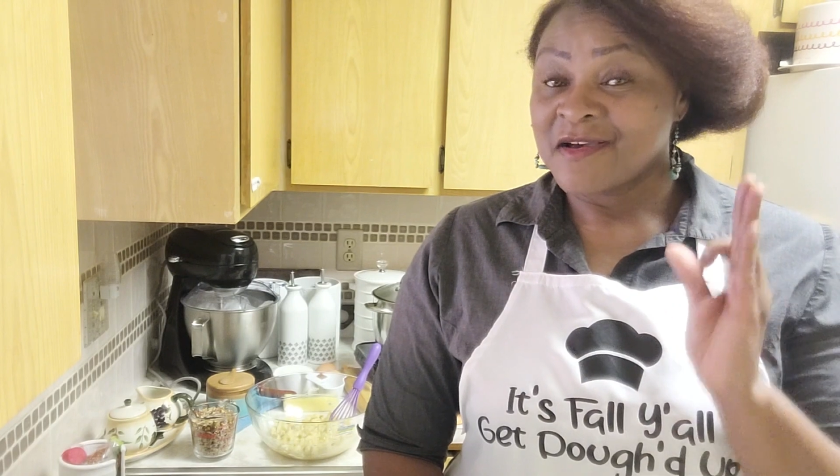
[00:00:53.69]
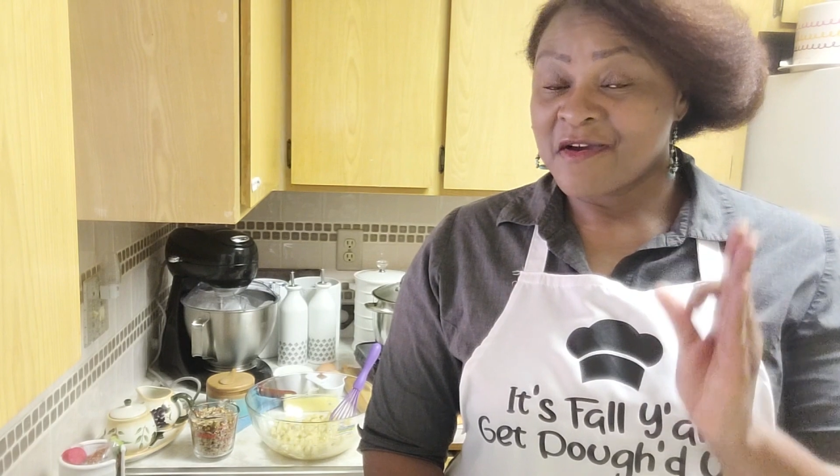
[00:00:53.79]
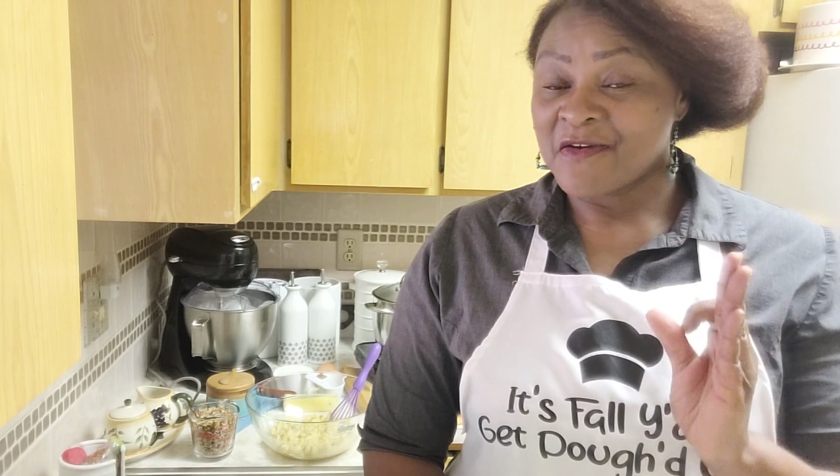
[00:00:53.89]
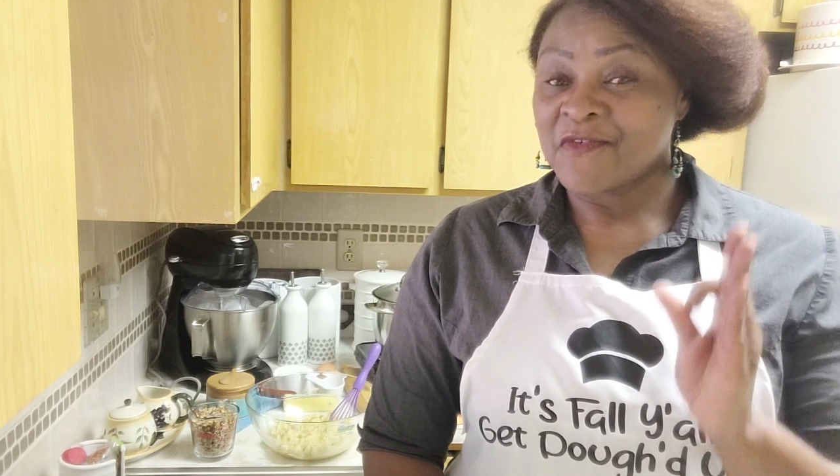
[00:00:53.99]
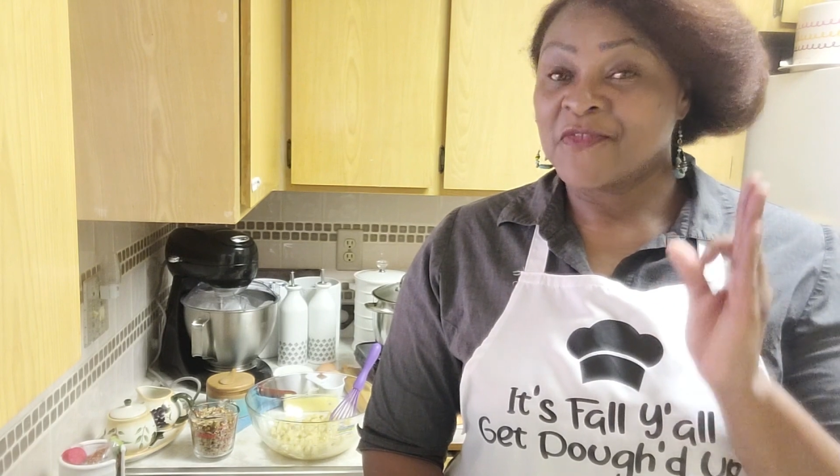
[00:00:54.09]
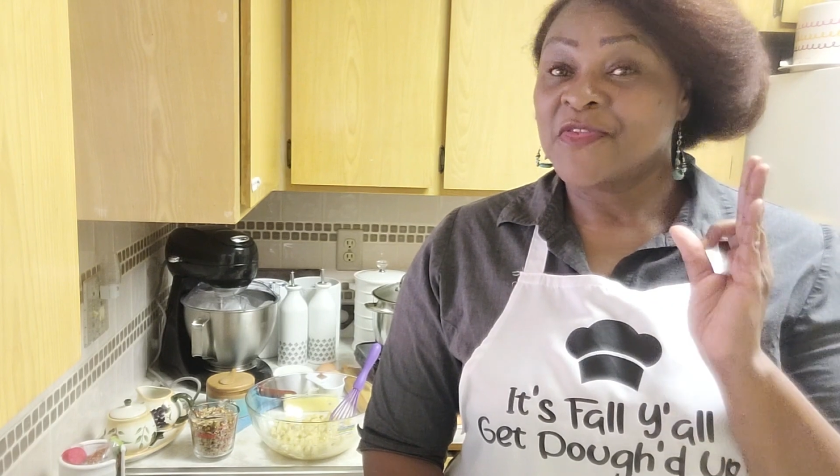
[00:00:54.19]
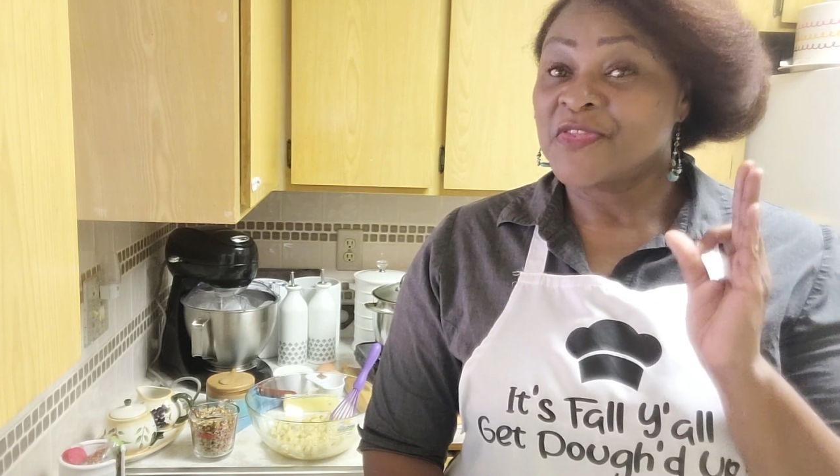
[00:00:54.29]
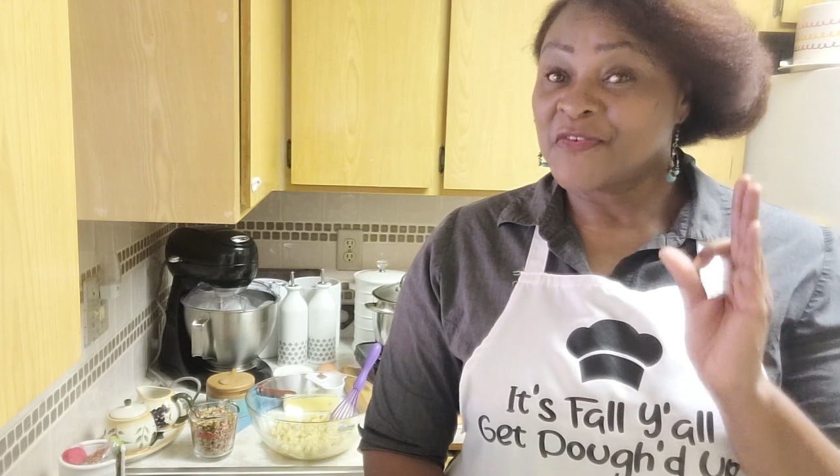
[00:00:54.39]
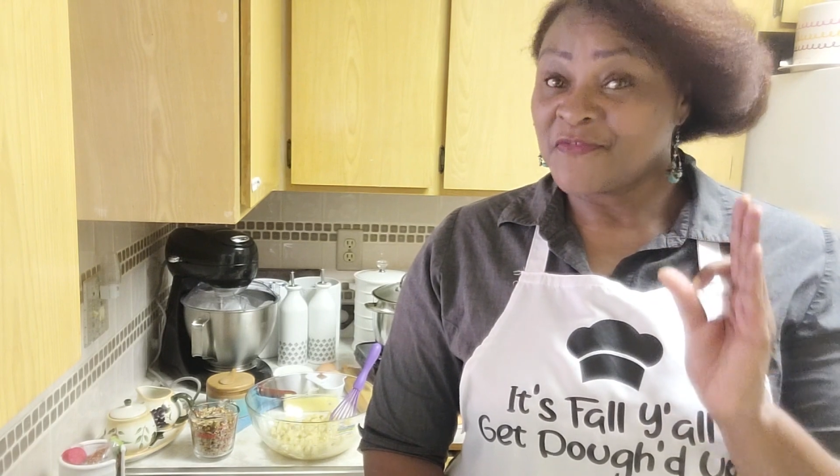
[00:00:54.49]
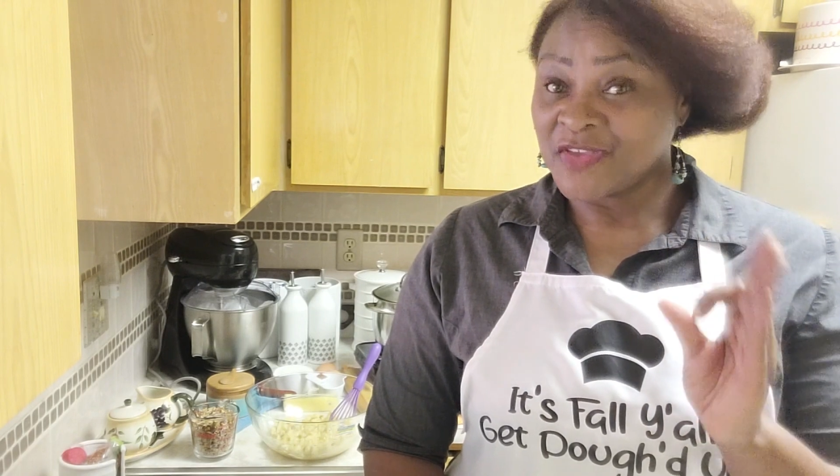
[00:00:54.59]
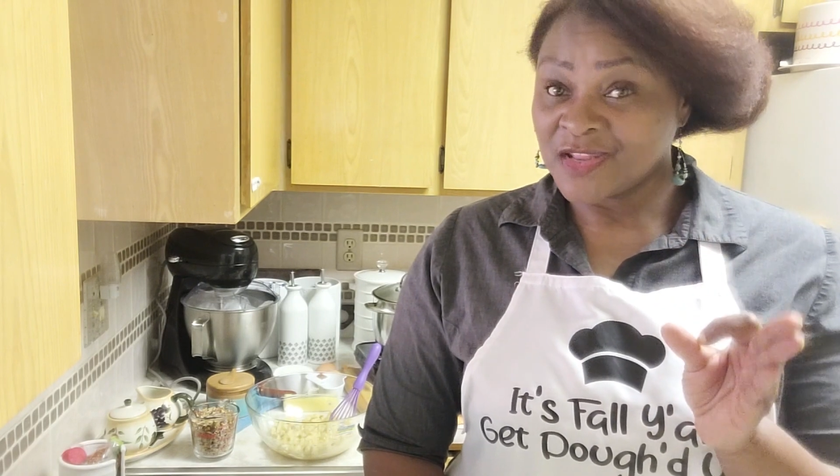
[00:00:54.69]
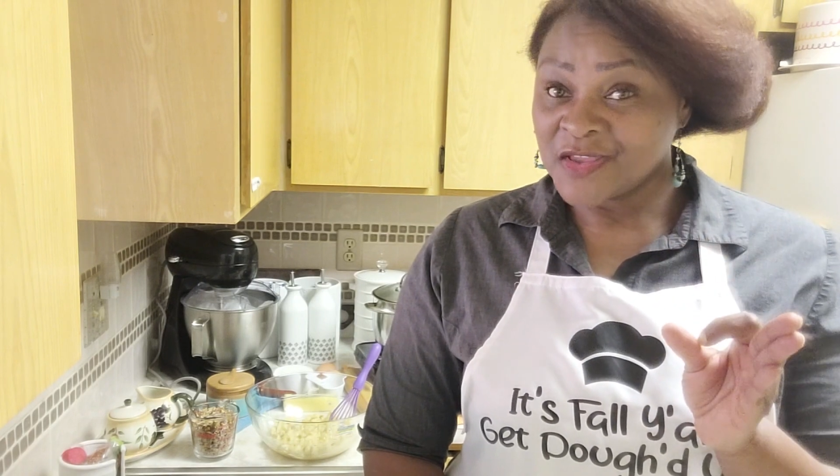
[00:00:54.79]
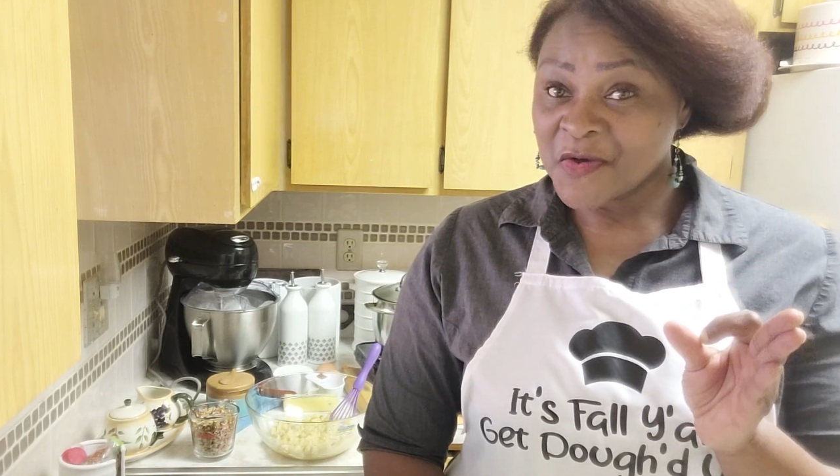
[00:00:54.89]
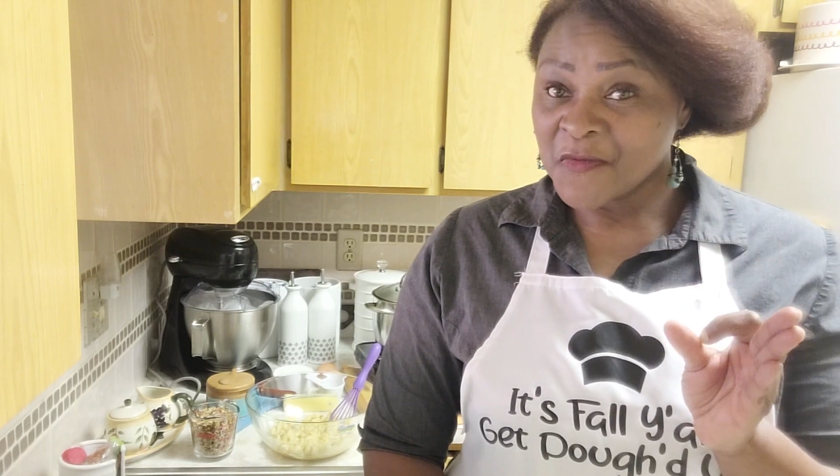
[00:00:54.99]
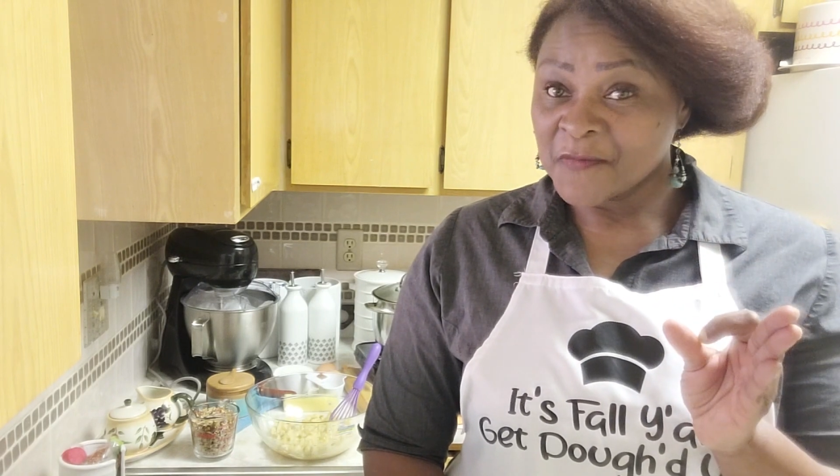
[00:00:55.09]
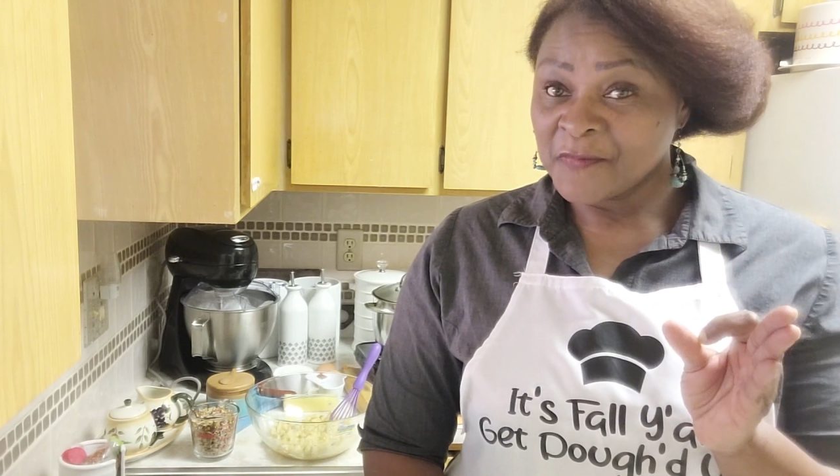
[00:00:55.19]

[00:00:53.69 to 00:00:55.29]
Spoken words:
of the video,